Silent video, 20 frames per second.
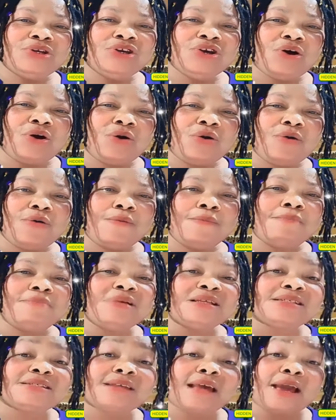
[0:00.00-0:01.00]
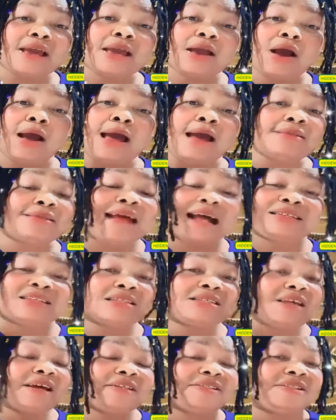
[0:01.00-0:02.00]
your mistake.
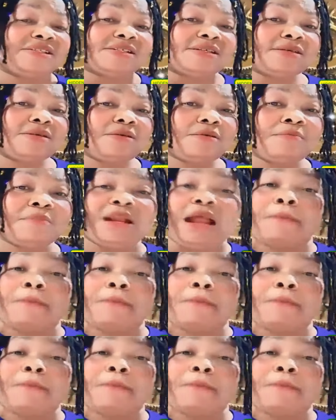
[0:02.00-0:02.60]
That is it.